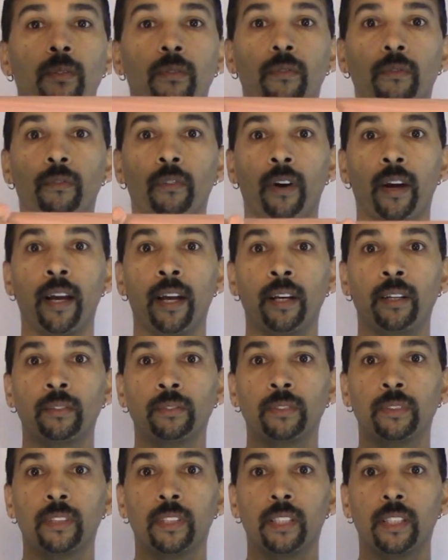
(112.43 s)

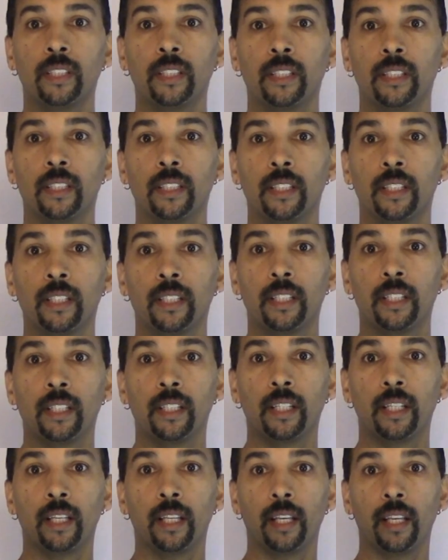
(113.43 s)
round
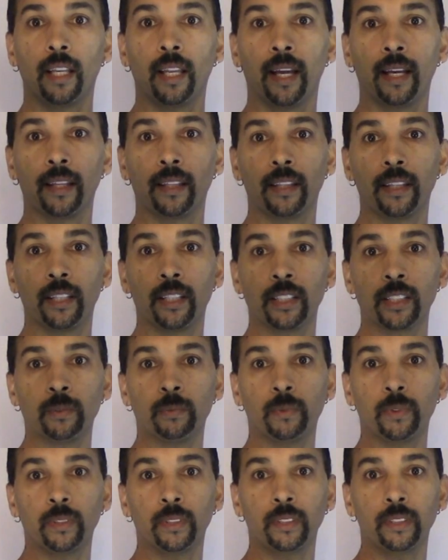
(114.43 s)
like this
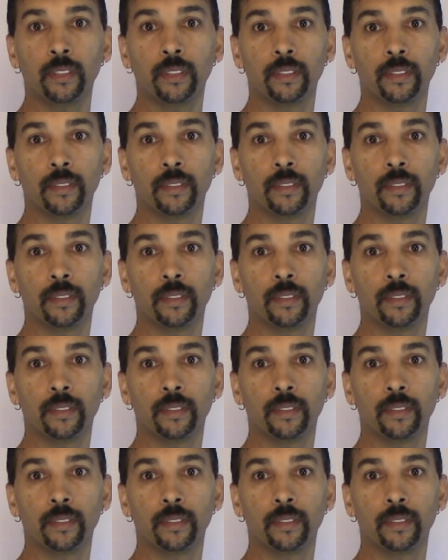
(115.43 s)
one,